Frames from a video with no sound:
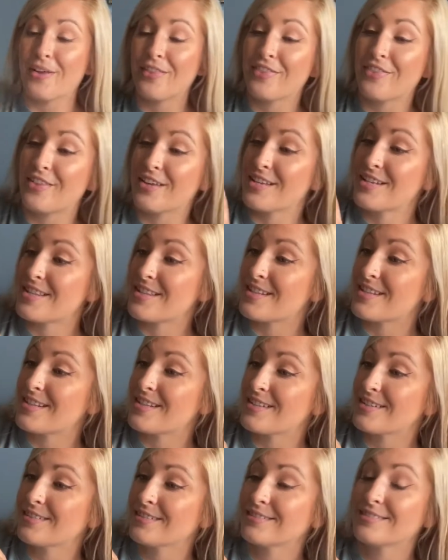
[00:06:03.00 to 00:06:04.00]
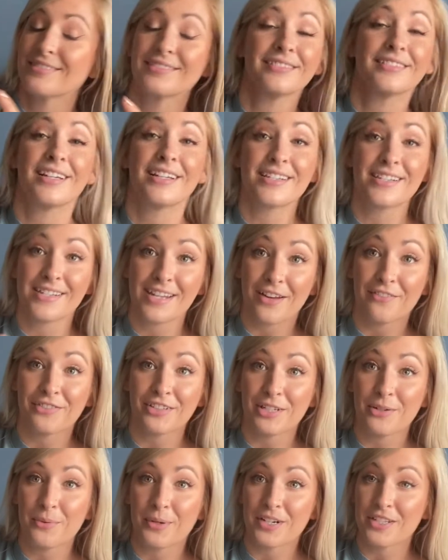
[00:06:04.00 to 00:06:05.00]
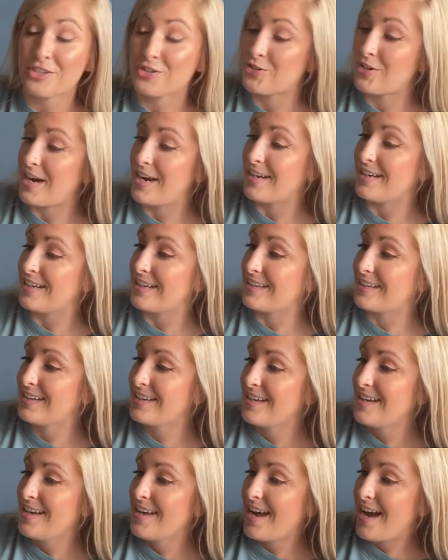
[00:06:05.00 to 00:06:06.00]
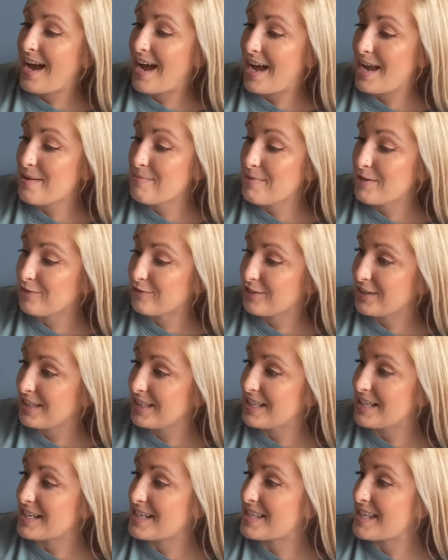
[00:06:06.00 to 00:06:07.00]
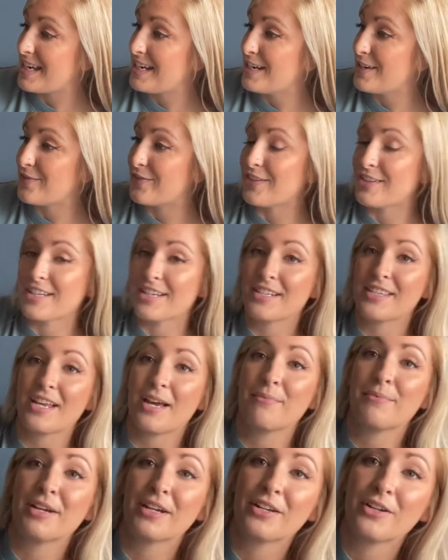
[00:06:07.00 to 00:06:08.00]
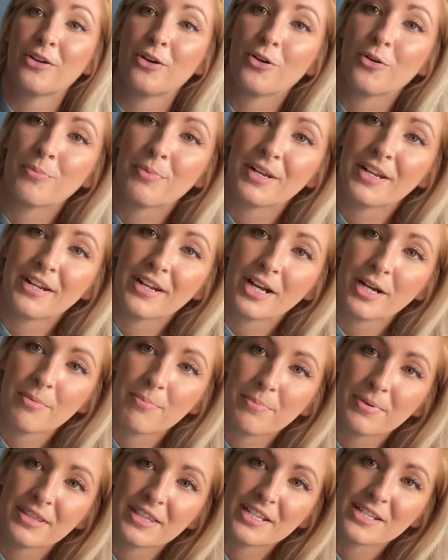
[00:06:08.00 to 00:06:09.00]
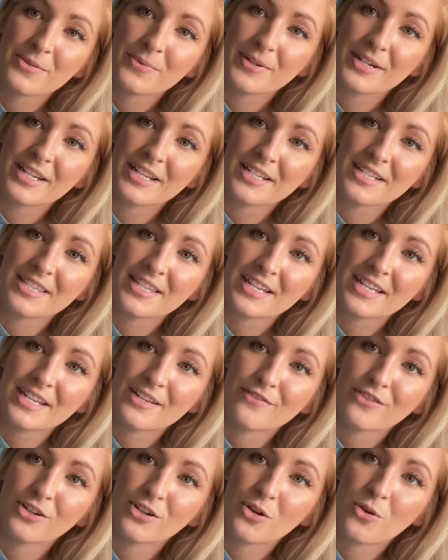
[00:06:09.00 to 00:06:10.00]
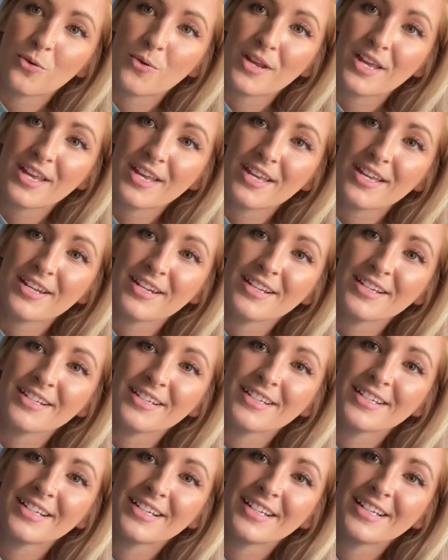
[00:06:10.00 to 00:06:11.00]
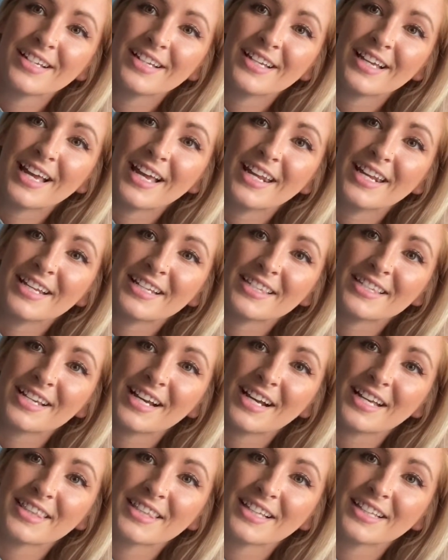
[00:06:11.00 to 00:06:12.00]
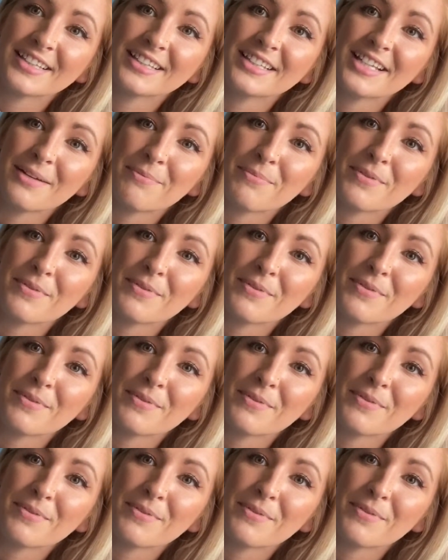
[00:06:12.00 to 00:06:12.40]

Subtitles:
this is definitely worth trying. I'm really excited for this. I'm not gonna open it up, but this one is the Evil Queen, and it's got the lip